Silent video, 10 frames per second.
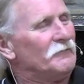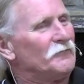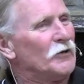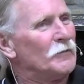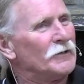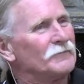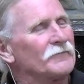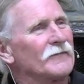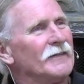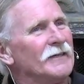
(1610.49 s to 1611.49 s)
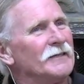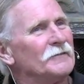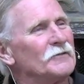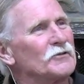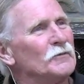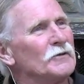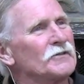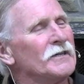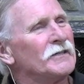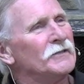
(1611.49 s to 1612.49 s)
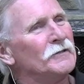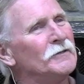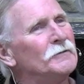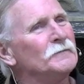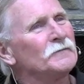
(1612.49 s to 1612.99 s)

from it. And it was almost like, you know,